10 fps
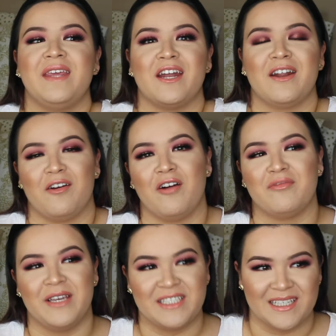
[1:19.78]
get it
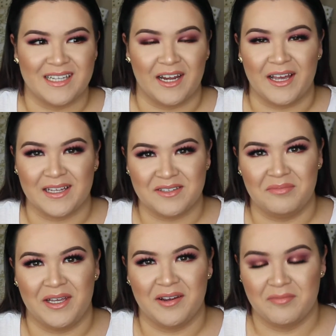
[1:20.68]
off my chest that I got to
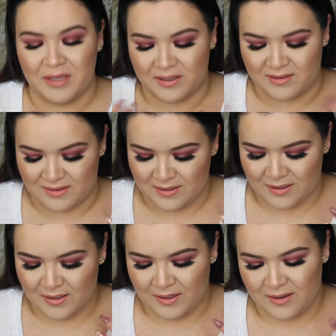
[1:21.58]
meet him, because
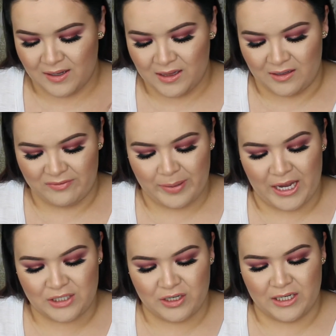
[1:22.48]
I love
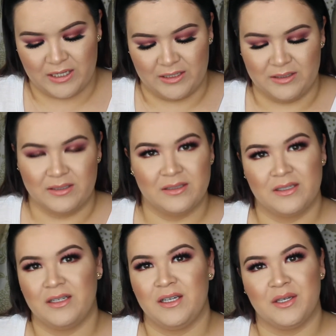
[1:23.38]
Patrick, and
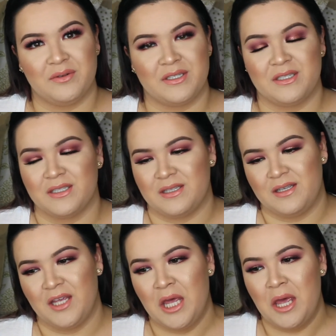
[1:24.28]
it was just
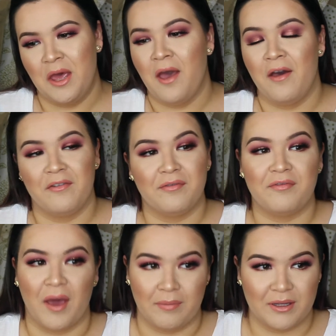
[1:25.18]

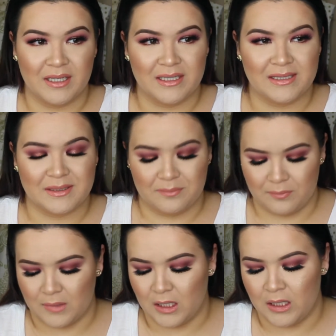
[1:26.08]
fabulous.
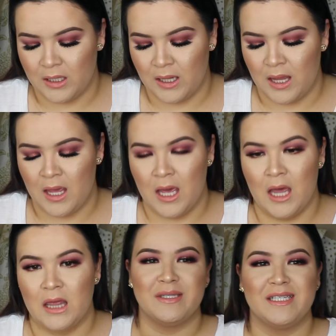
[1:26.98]

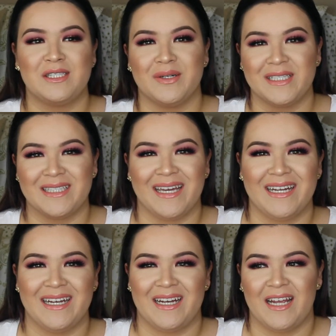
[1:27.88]
I was like so
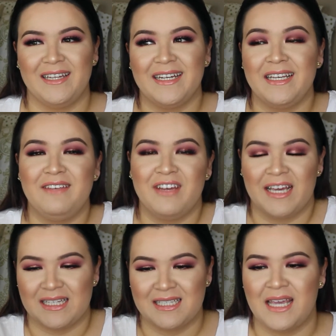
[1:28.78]
excited, and I didn't even
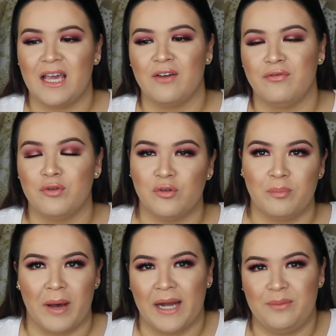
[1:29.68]
get to take a full
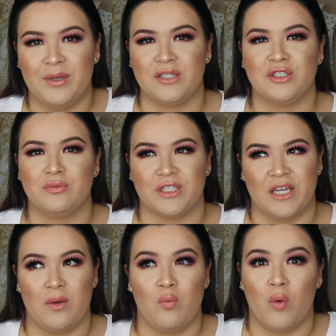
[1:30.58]
body picture, which
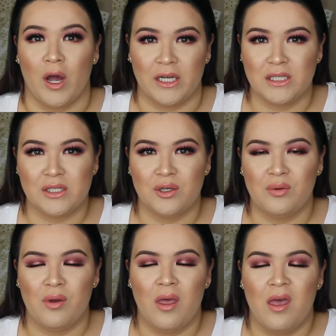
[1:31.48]
I wanted
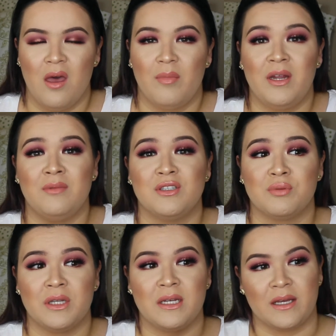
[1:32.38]
to, but he was
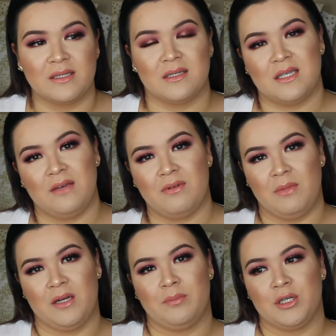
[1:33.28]
really nice, because he even
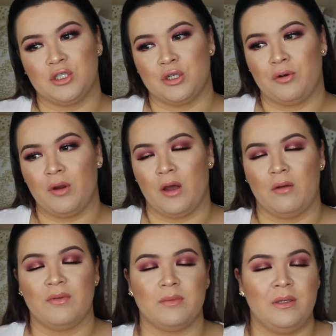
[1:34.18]
made
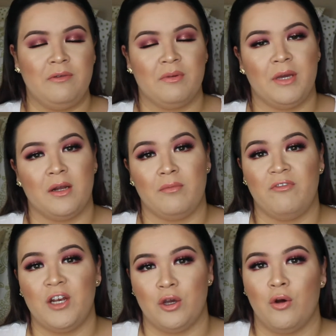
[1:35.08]
a
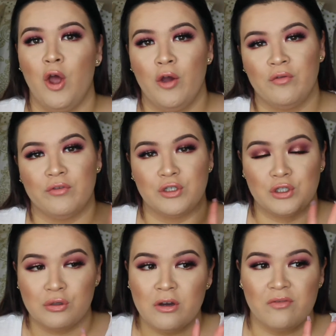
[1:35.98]
video for
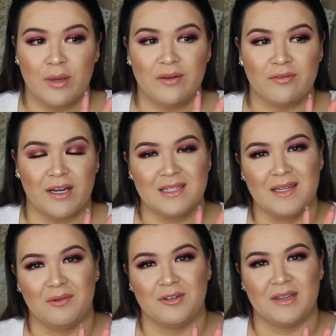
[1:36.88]
two of my friends
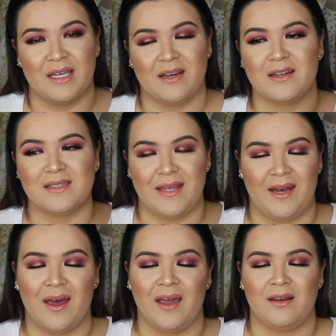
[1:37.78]
that weren't there,
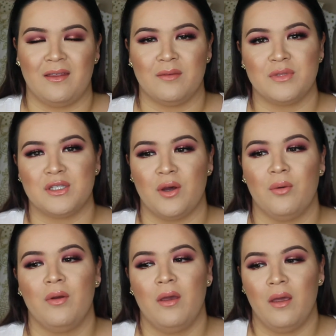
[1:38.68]
saying hi to them. So
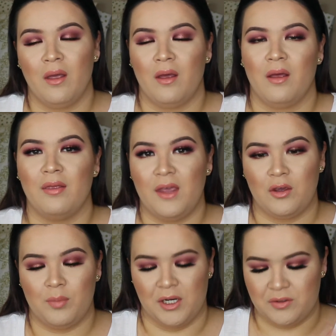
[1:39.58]
thank
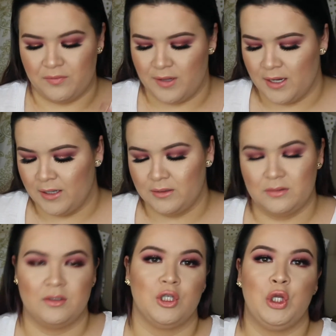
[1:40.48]
you, Patrick, for that.
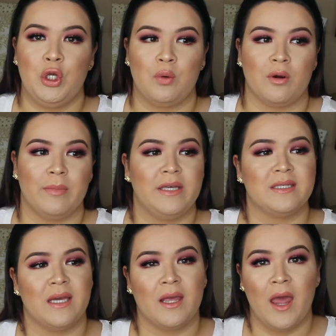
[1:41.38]
You were
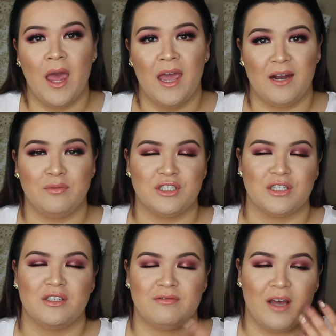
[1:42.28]
amazing, and I wish I
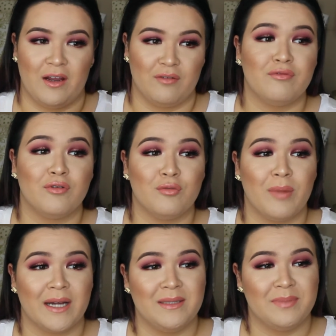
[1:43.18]
could have gotten a full
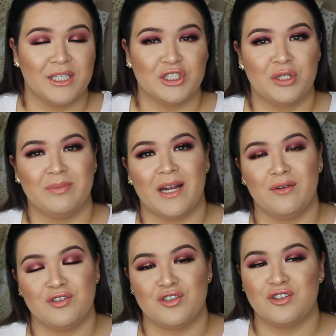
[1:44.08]
body picture, but I
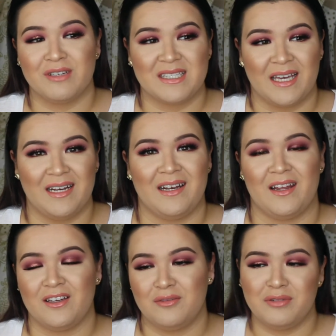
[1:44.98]
was just so excited, and
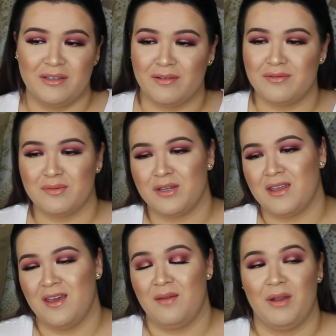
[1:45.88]
I couldn't believe I was with
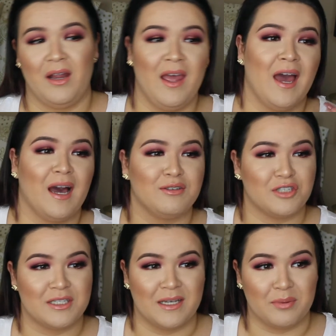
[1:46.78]
him, and I was
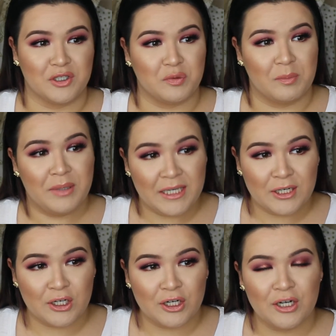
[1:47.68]
trying to take a picture with
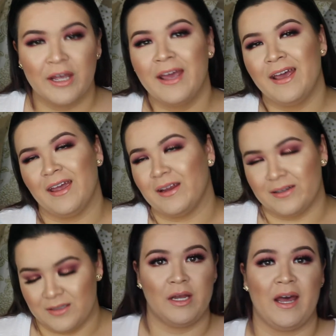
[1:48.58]
Peter,
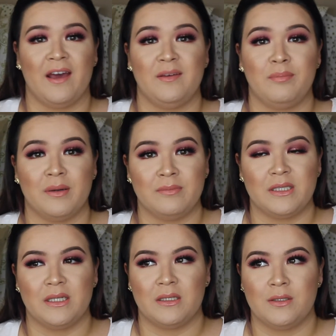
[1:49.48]
and I
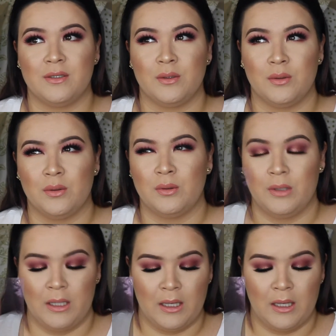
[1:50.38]
bumped into